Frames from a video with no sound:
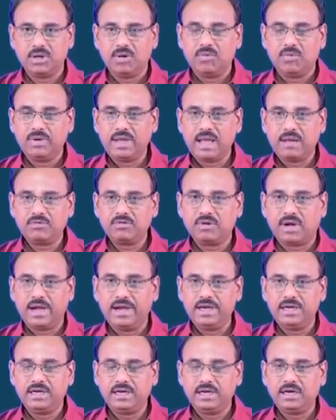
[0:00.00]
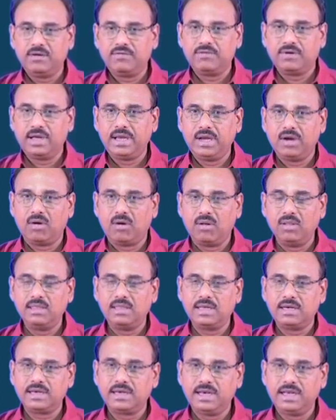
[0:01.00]
We have to identify all
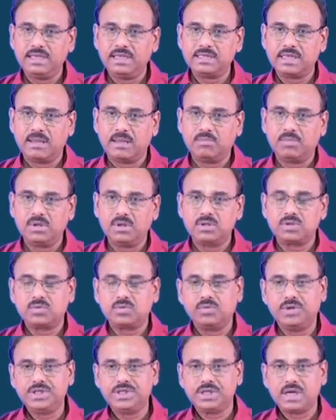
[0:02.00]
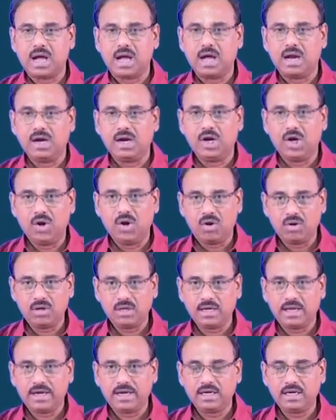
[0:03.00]
the training samples which are not
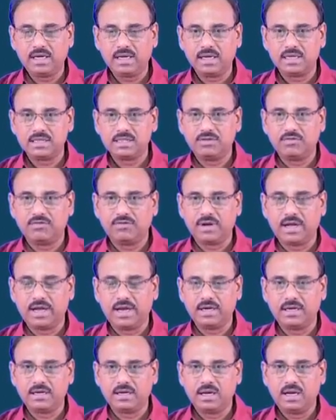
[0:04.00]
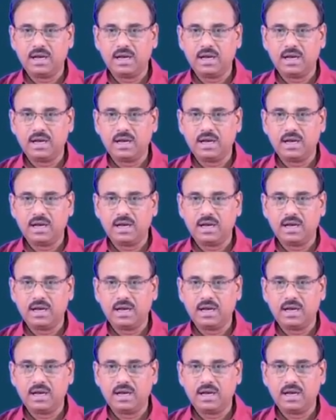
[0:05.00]
correctly classified,